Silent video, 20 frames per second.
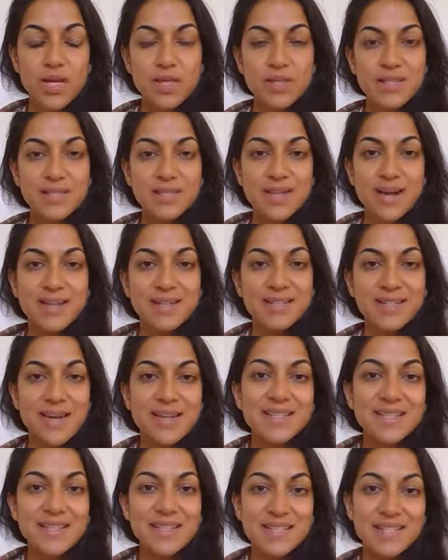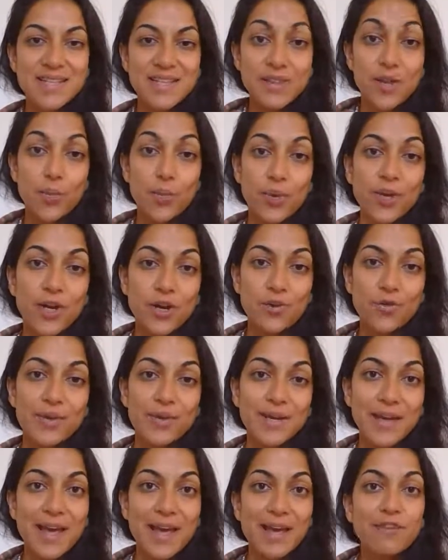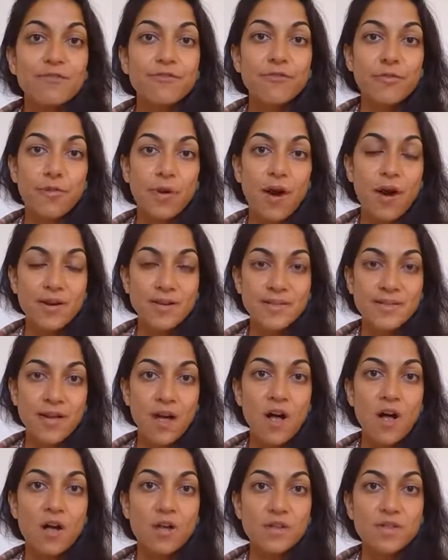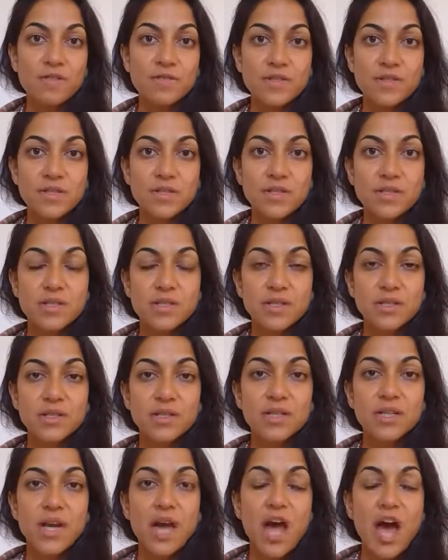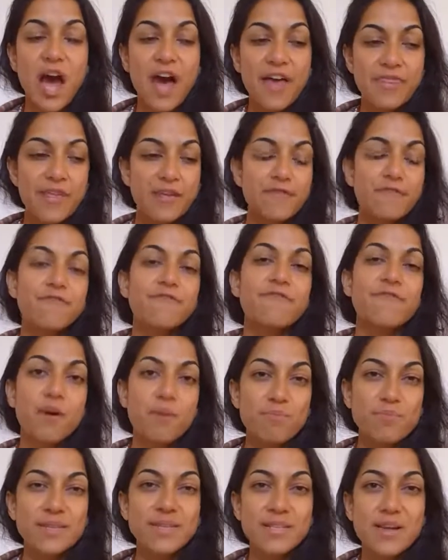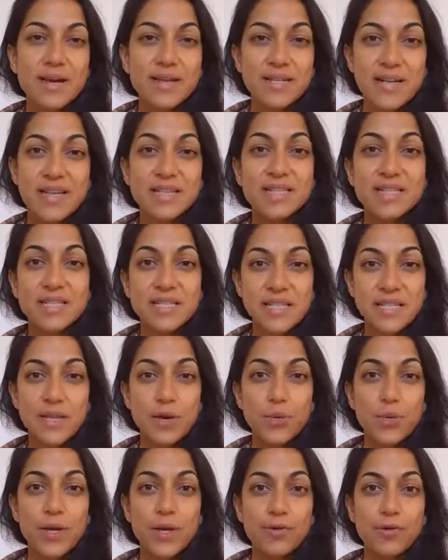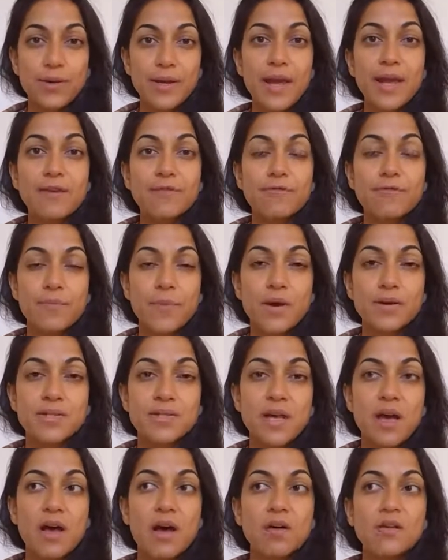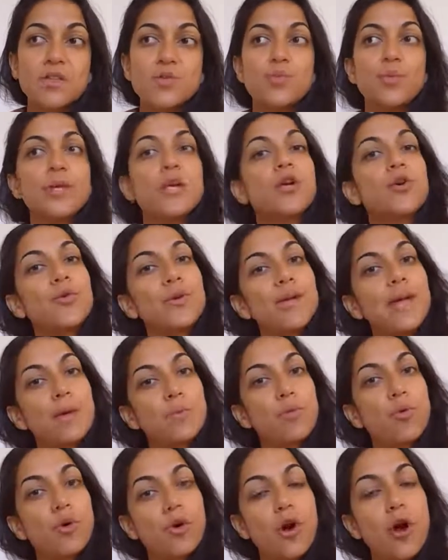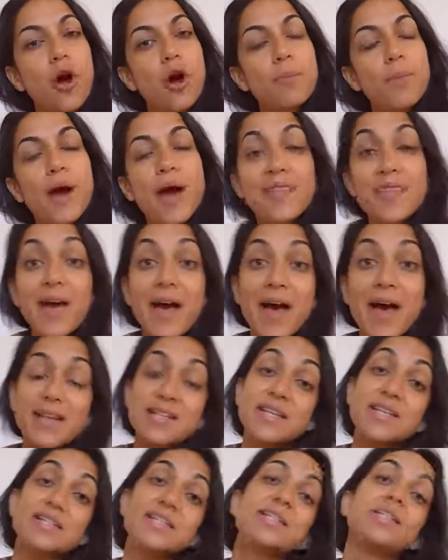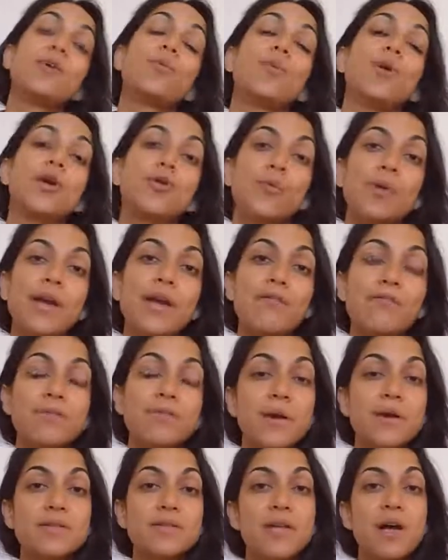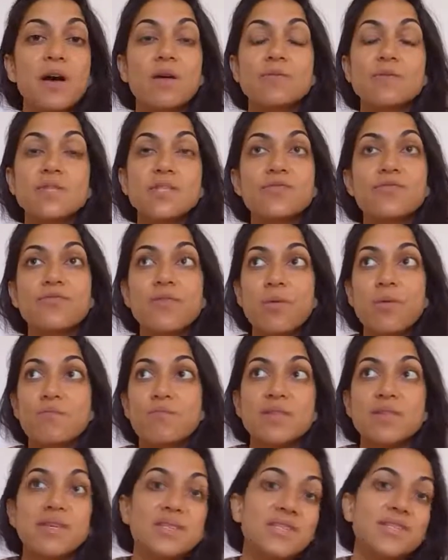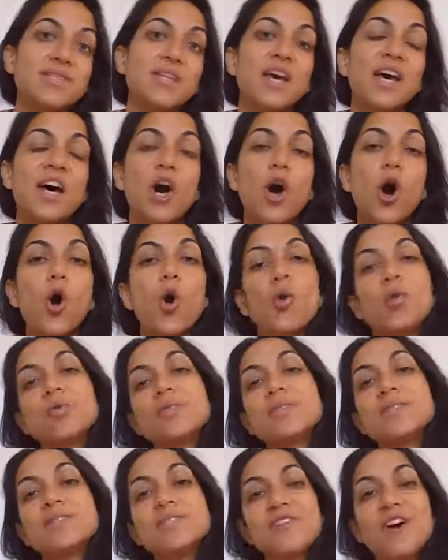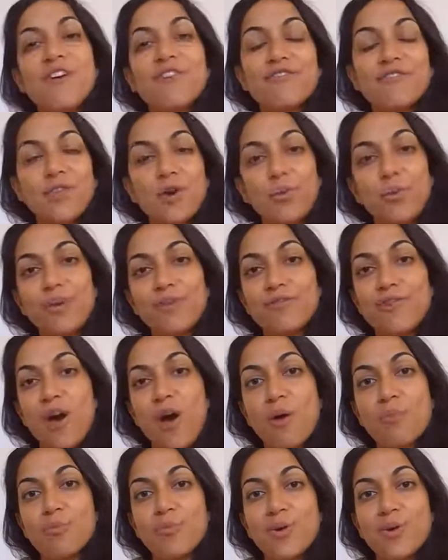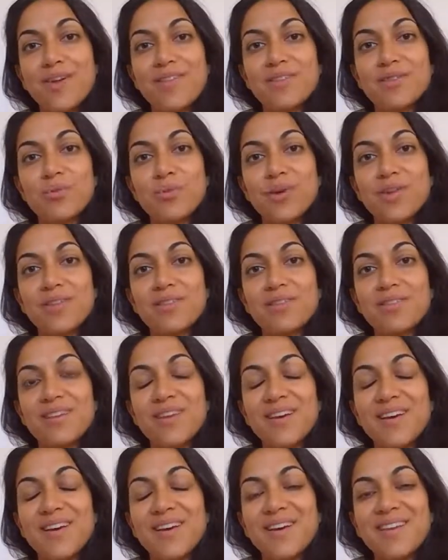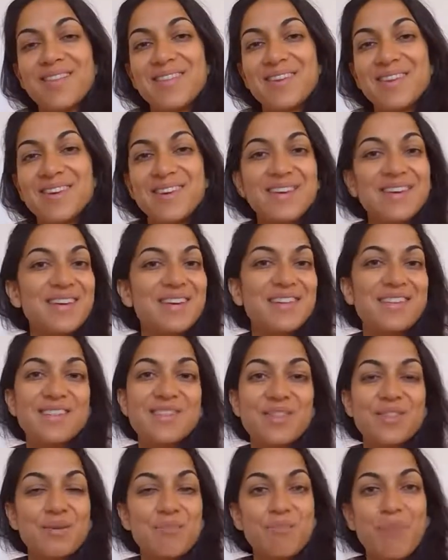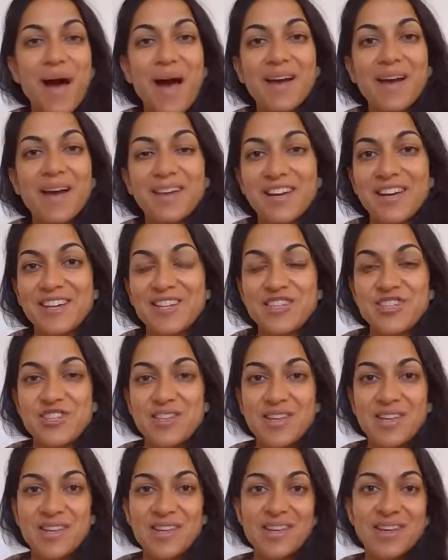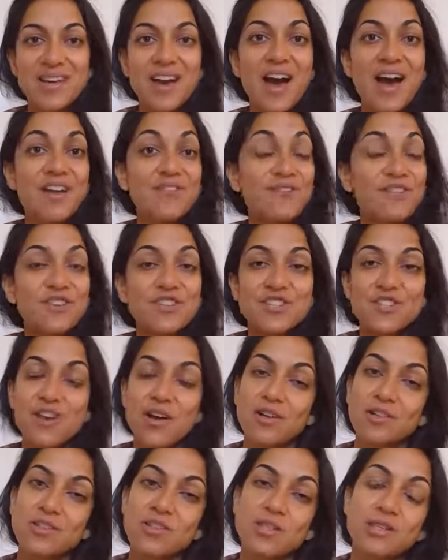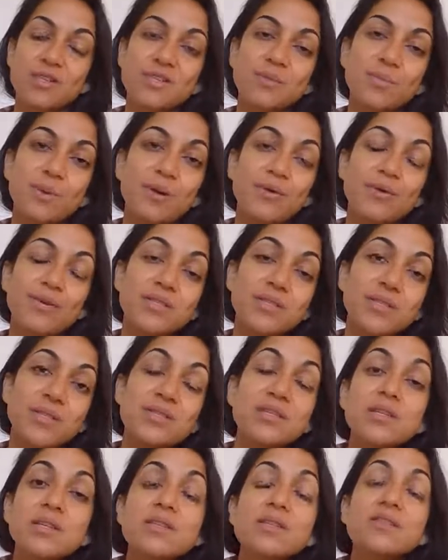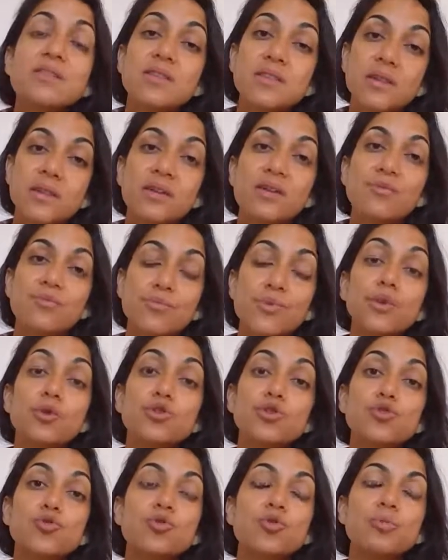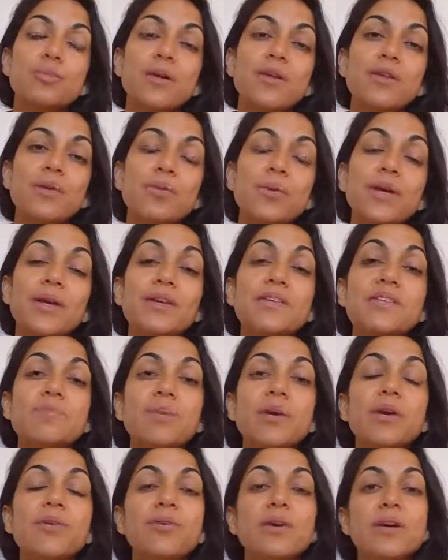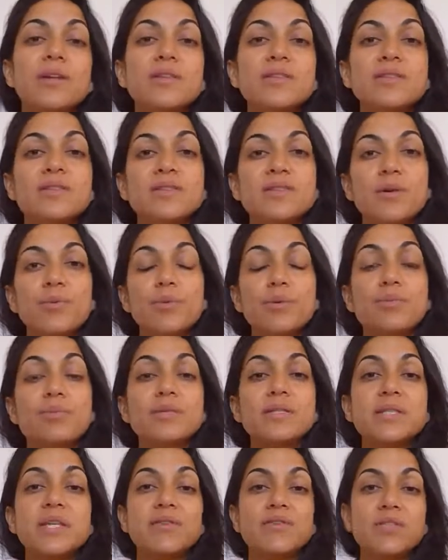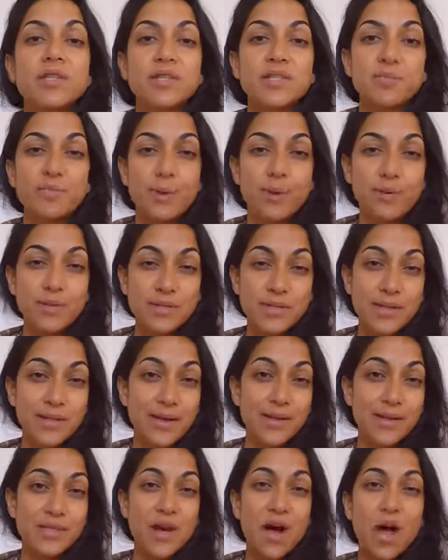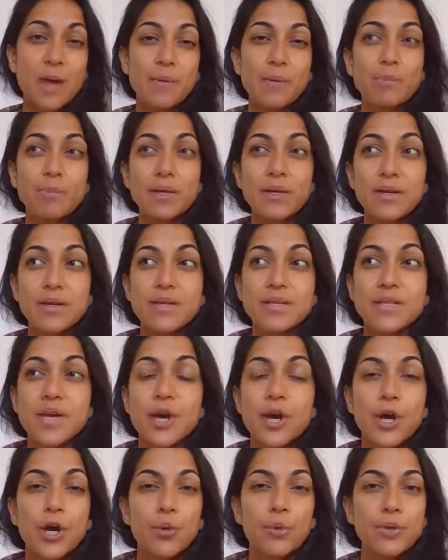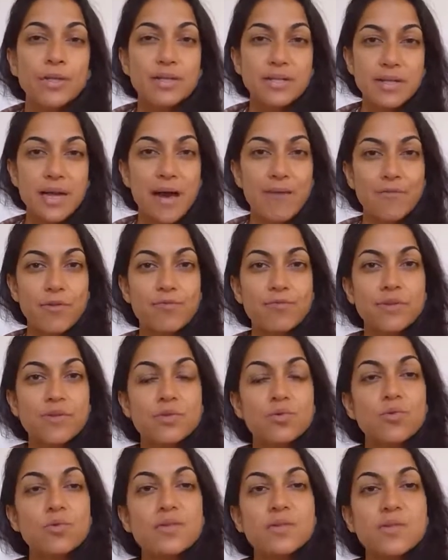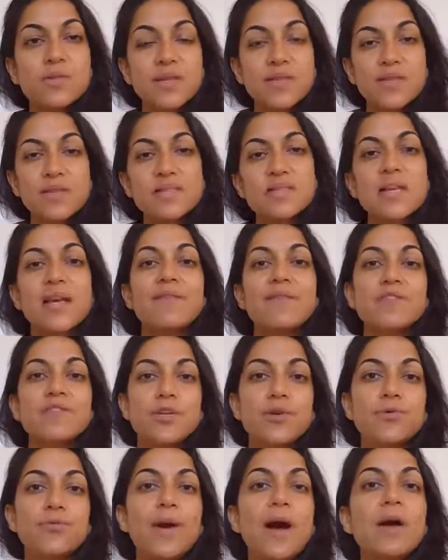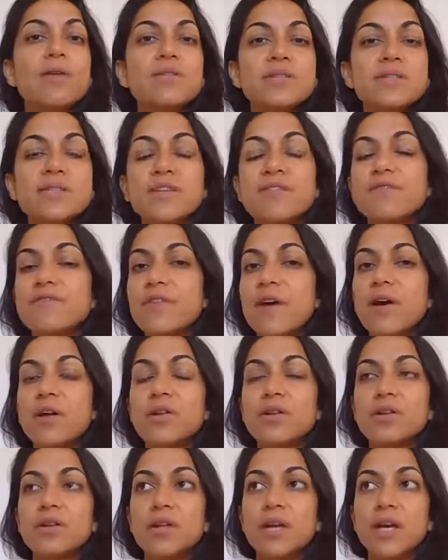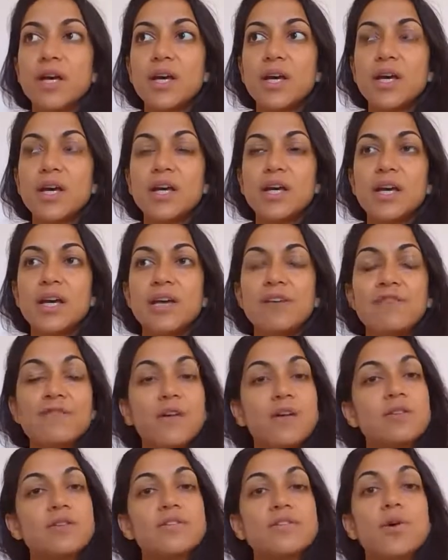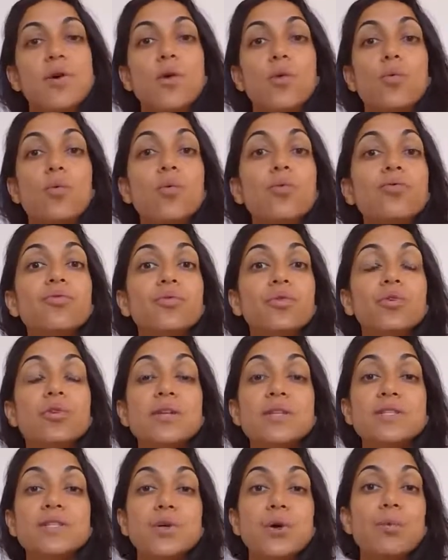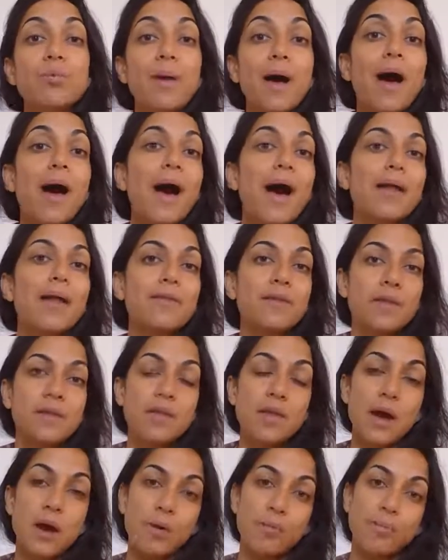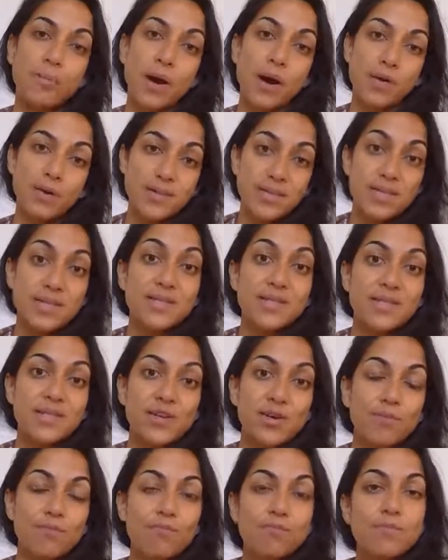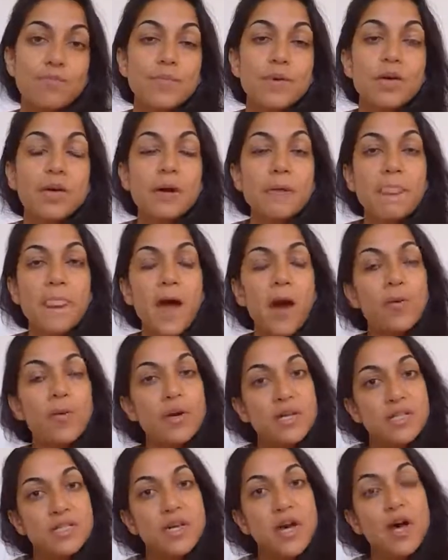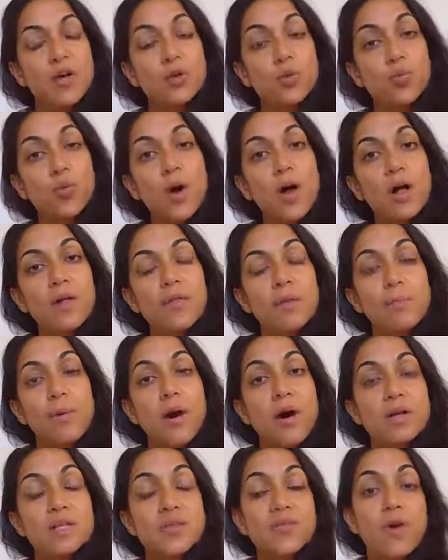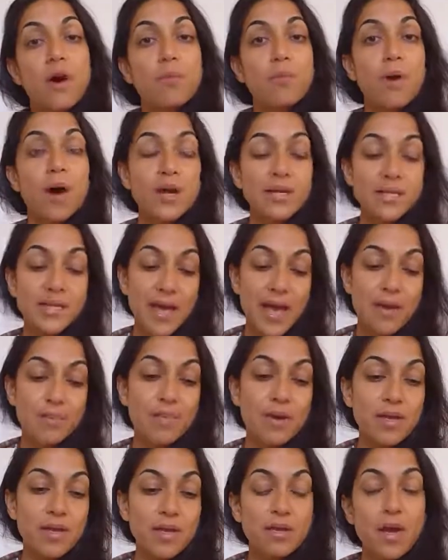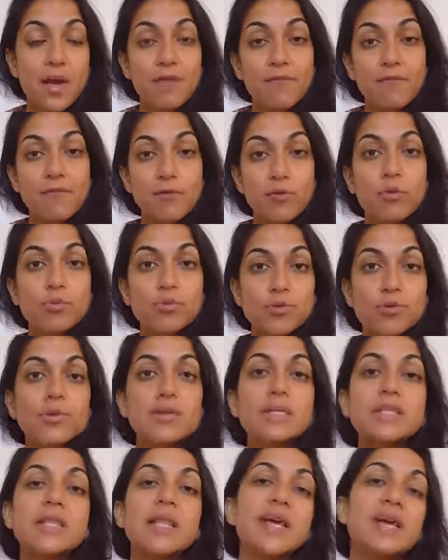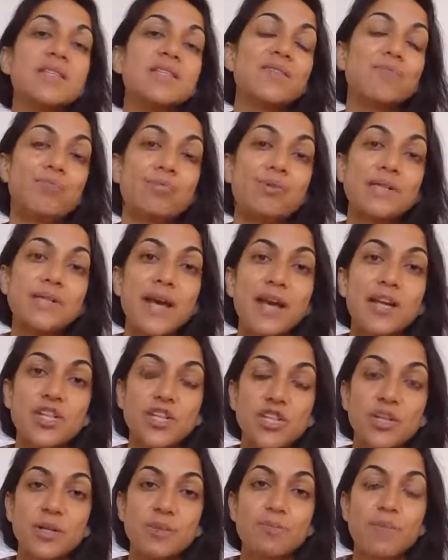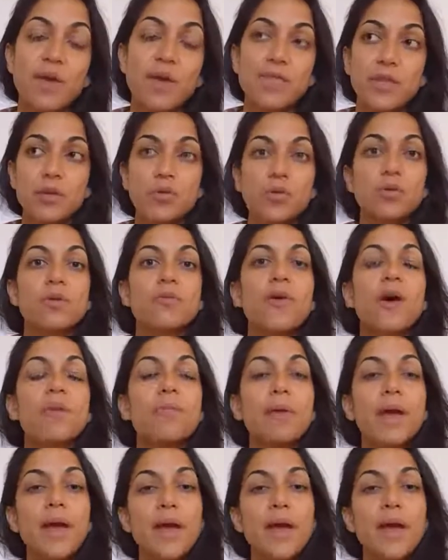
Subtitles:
this identity that we create for ourselves. And then from this identity that we create from ourselves, we create more karma. And that identity that we create from ourselves is from this old stuff that we've come with the baggage, the adverse childhood experiences, the real trauma that we experienced, that we perceived to experience at that time. And because we didn't have the resources and the safety around us, it felt so awful and so bad that our system, our internal world, the parts of our mind came in and formed all these layers of protection. And then all of our